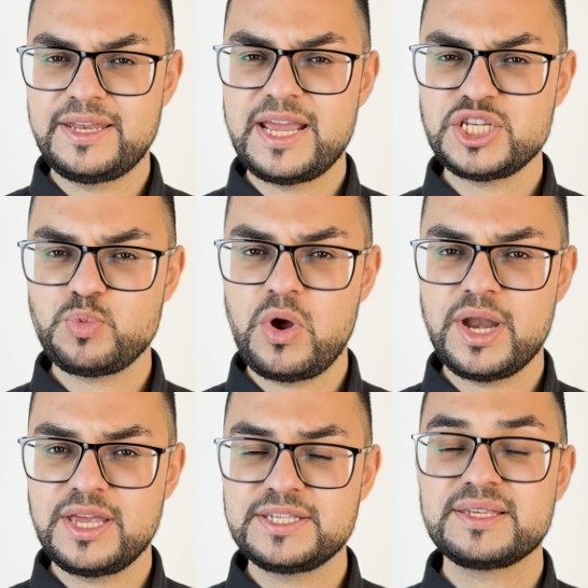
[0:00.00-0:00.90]
the next one
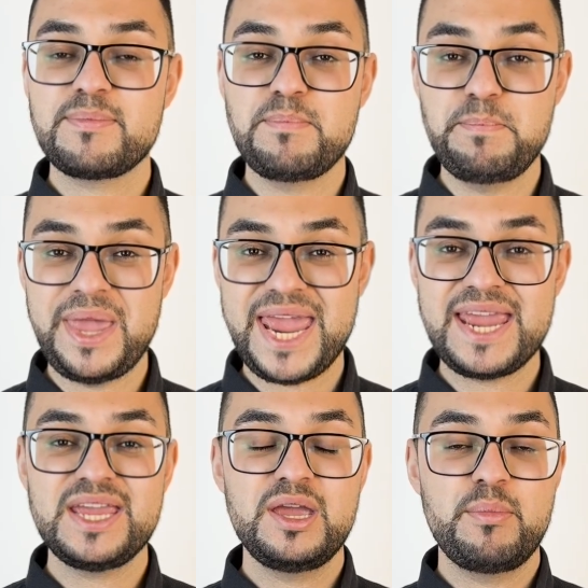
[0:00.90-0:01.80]
is
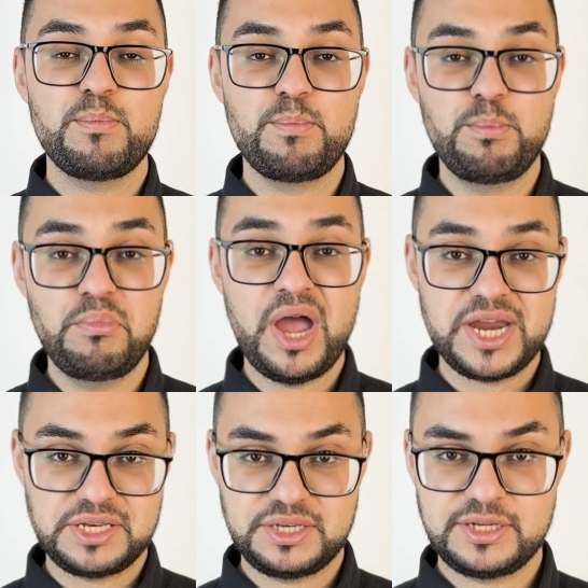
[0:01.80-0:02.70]
may,
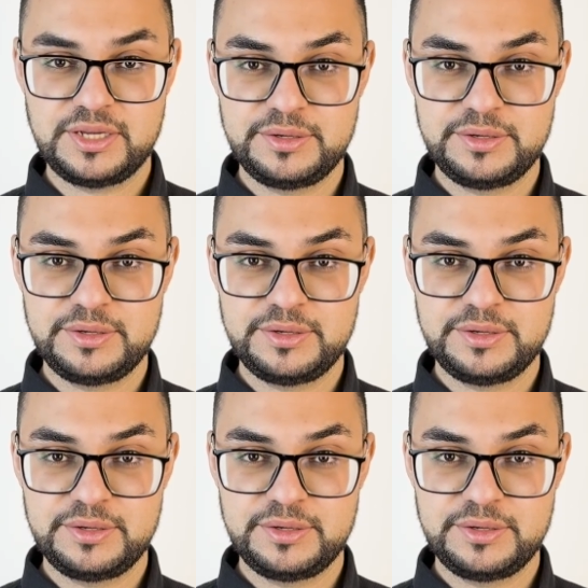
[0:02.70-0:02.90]
might.